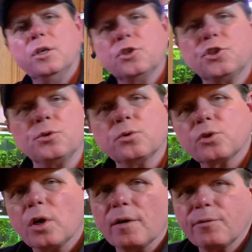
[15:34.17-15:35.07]
shoots
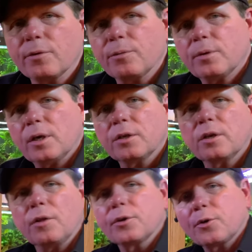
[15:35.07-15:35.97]
off of
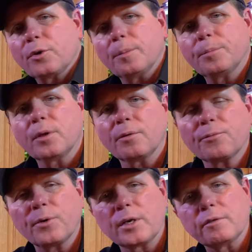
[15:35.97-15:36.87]
another crypt that a
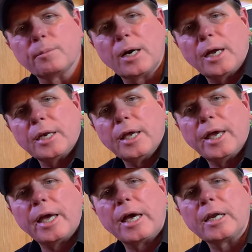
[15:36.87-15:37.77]
friend of mine
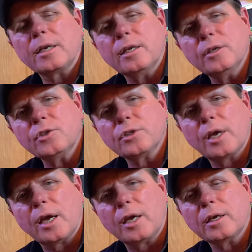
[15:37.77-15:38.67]
had in his
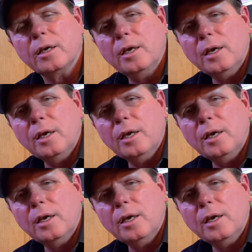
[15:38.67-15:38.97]
tank.